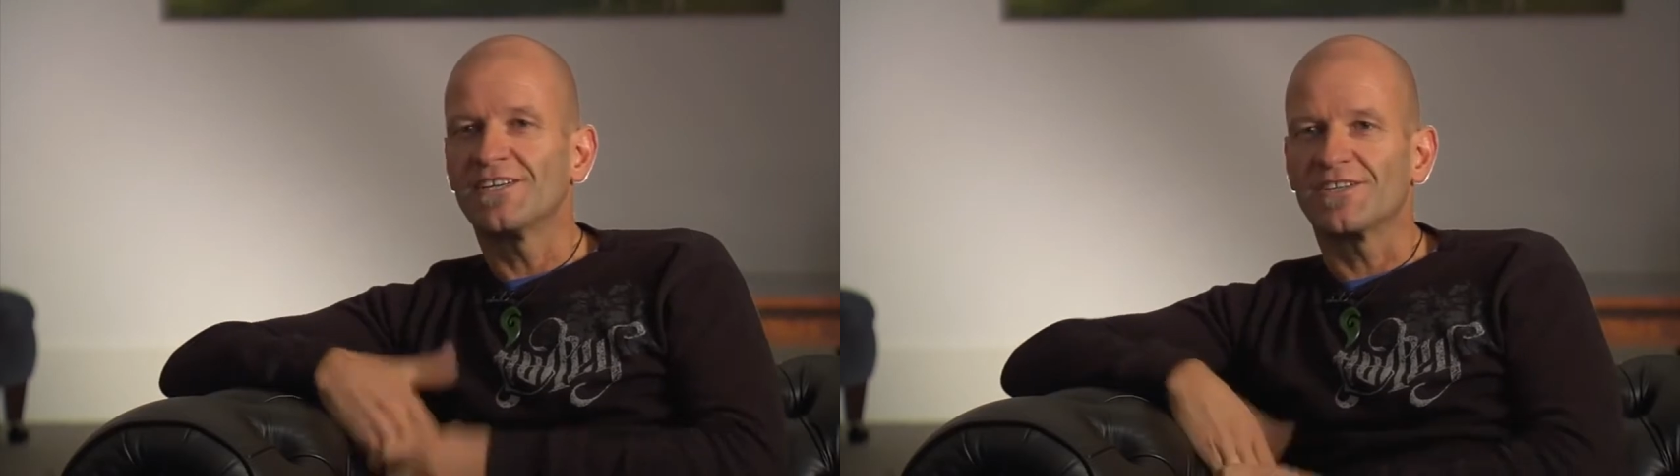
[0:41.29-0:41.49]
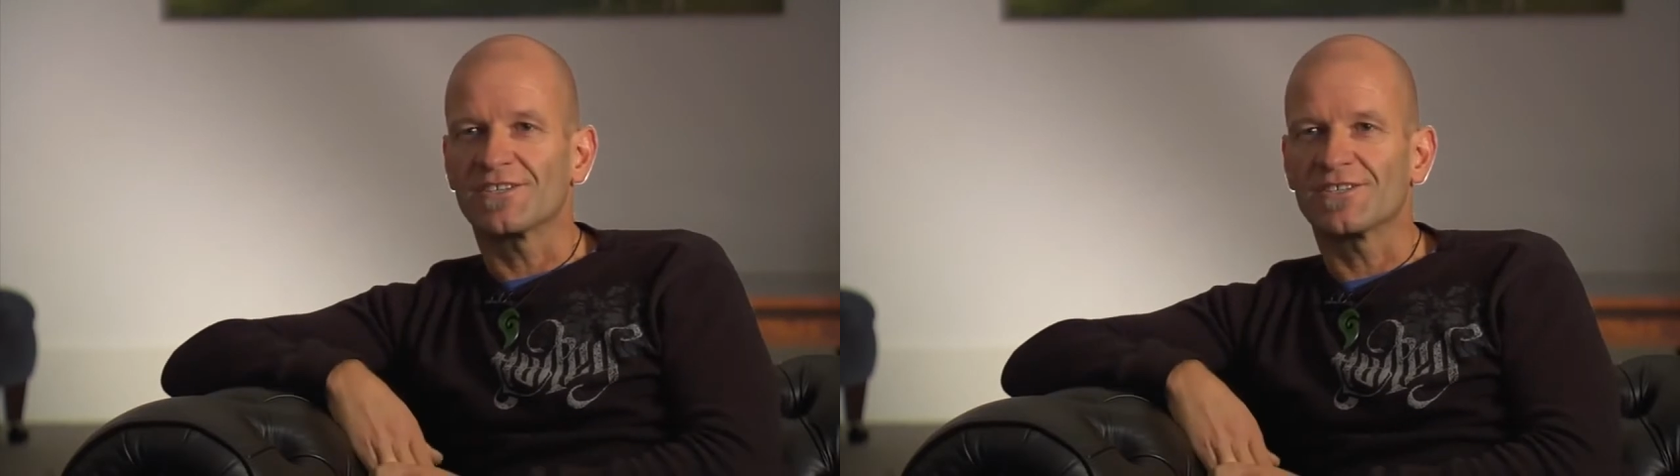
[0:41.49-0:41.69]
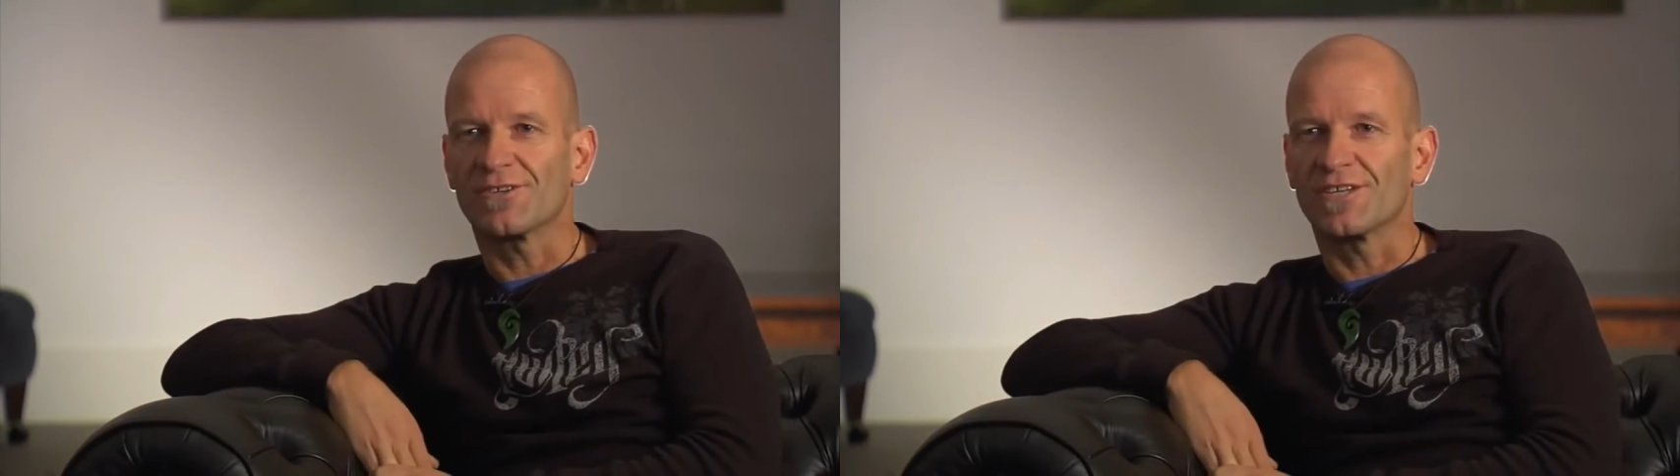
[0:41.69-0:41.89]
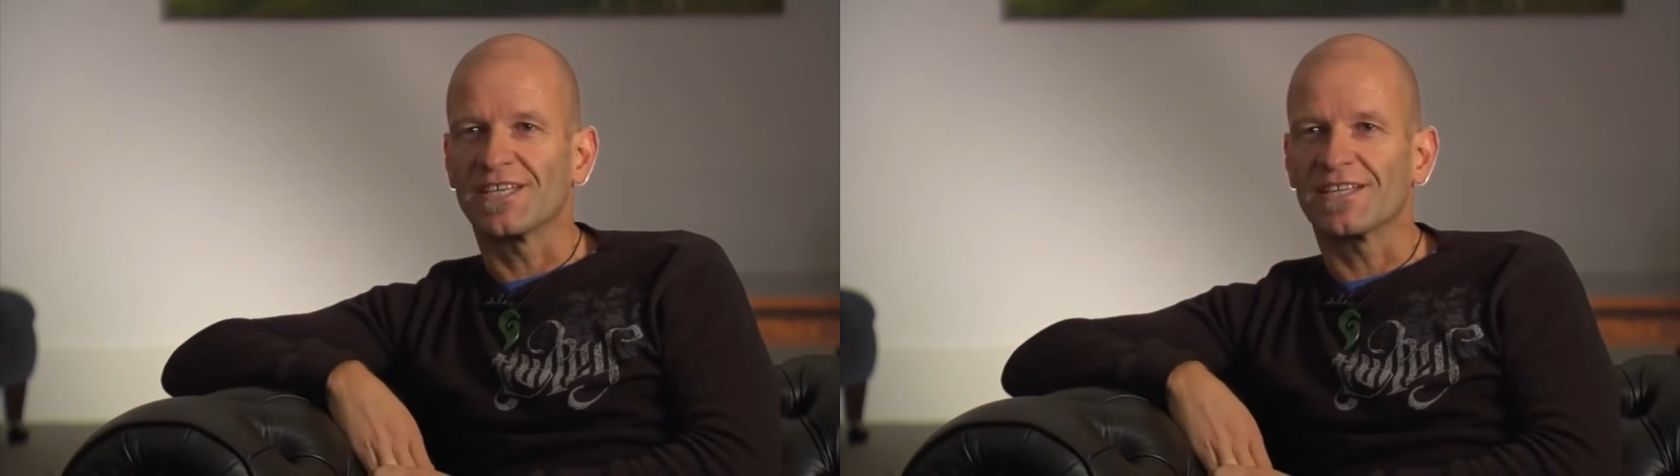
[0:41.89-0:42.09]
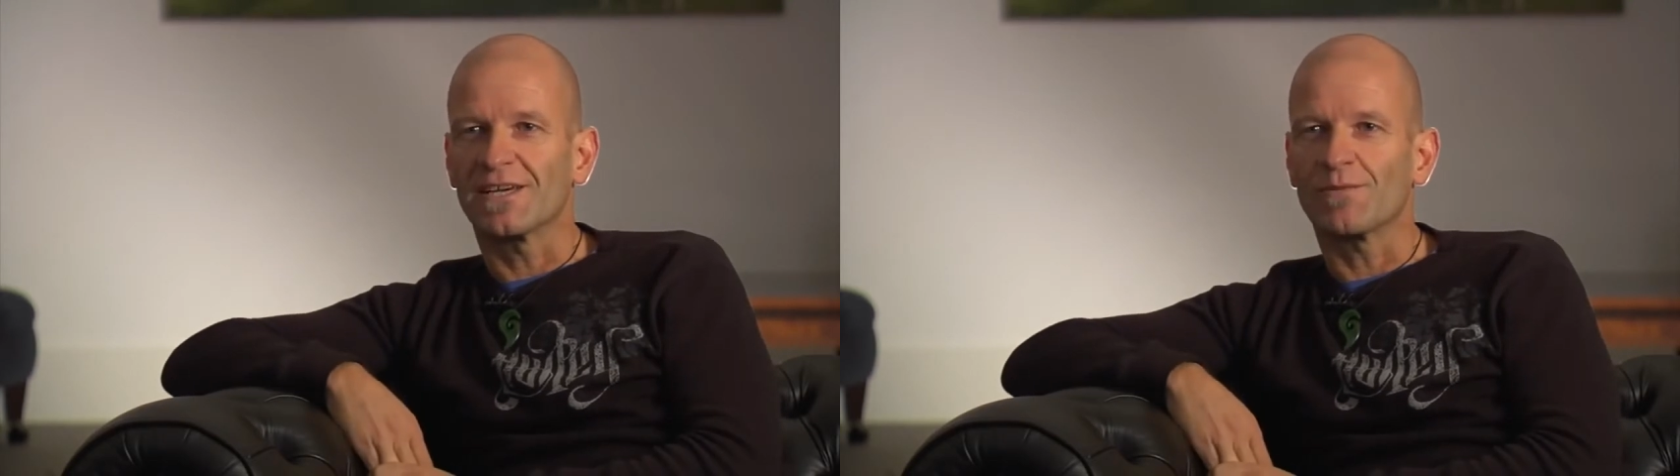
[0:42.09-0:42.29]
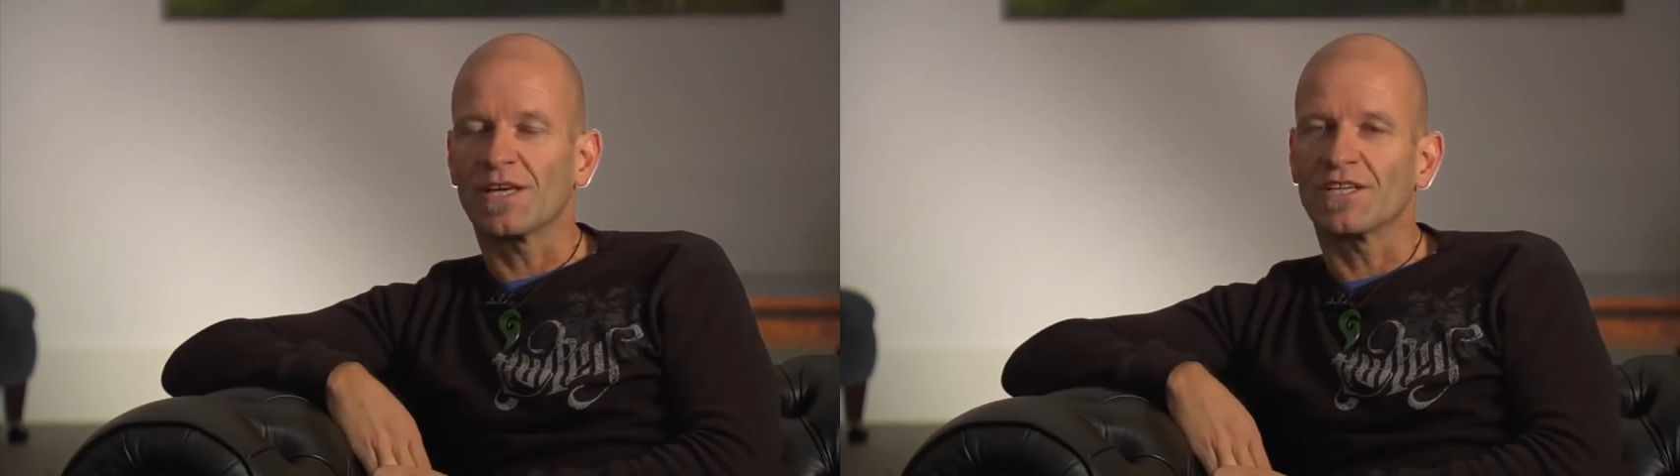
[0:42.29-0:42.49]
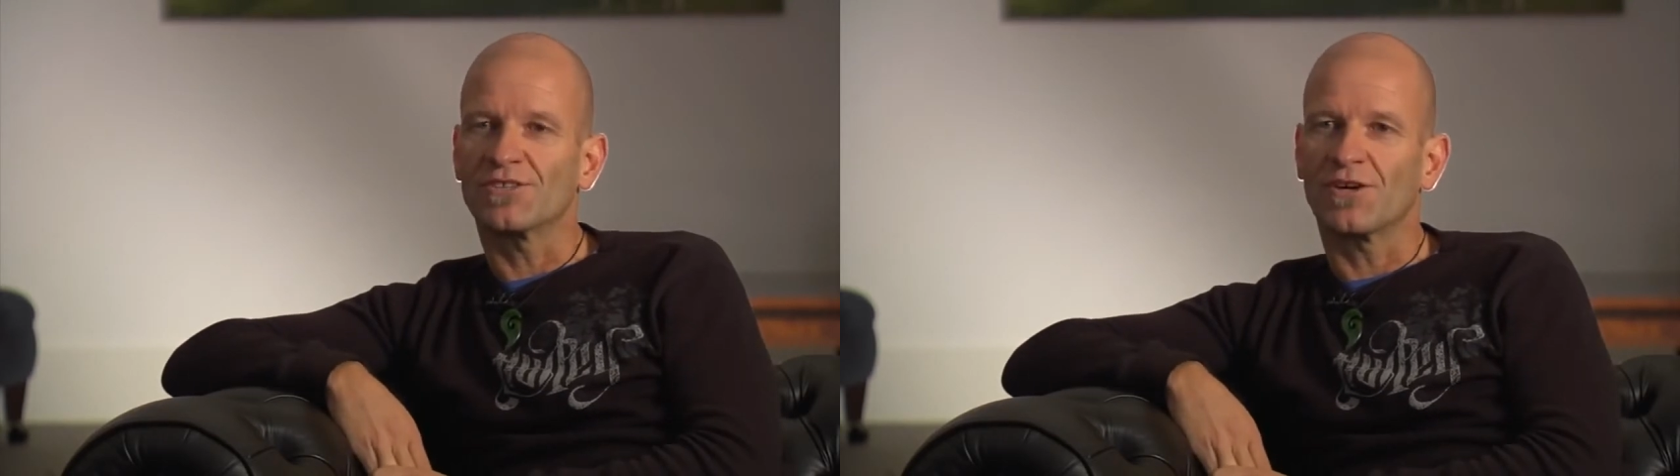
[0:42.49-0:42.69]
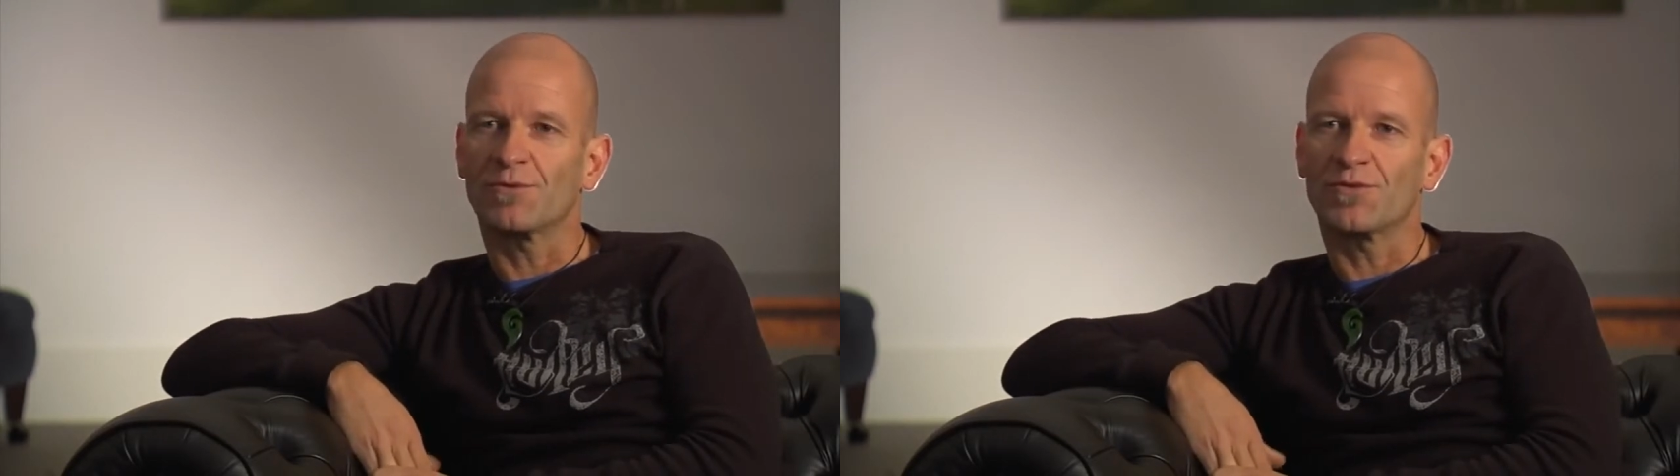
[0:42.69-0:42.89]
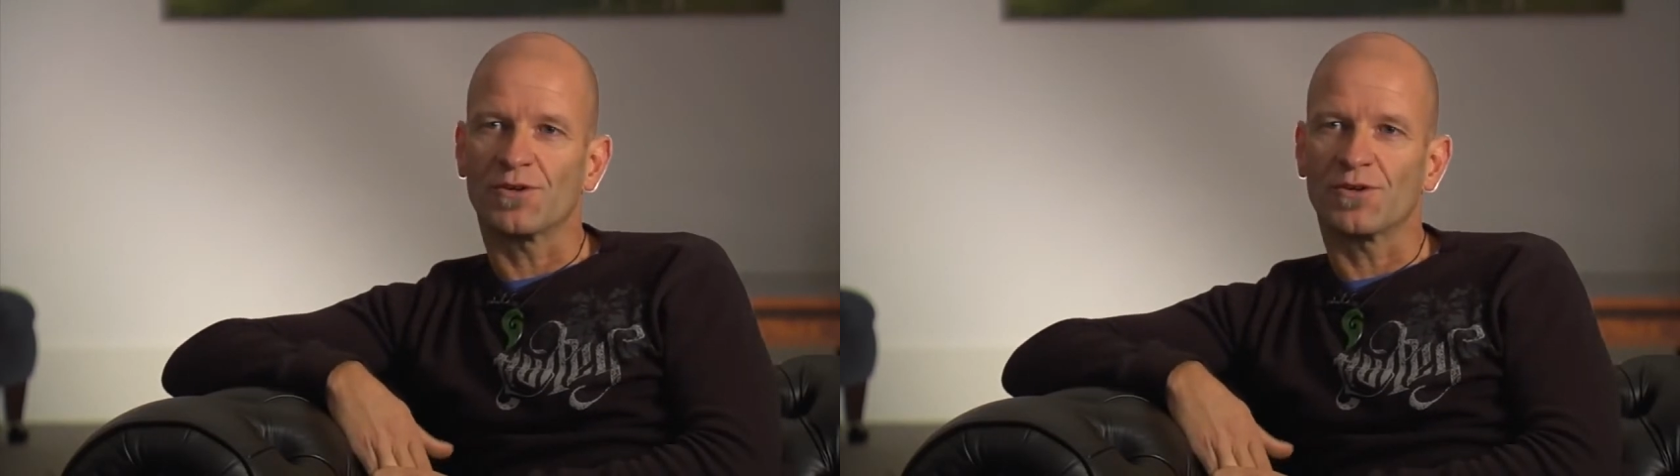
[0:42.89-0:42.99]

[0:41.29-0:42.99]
necessarily get that planning time if